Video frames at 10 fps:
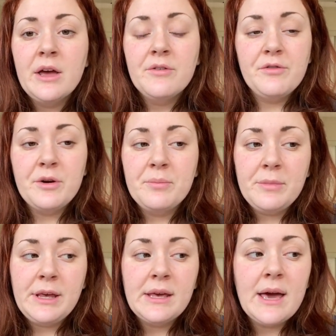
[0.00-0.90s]
For
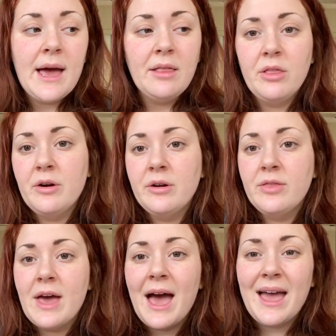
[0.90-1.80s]
me, I learned
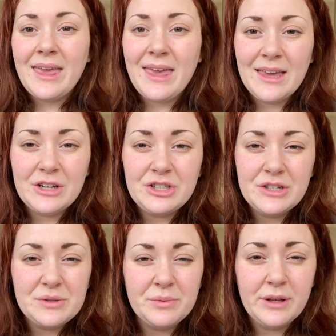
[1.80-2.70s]
that I can't
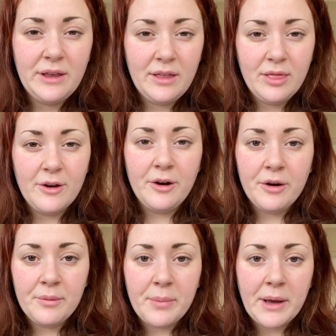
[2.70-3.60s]
just really
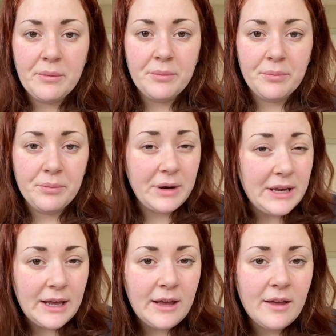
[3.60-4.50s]
learn by
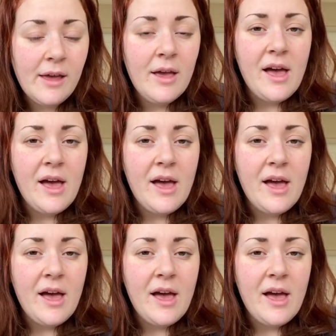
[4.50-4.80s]
reading.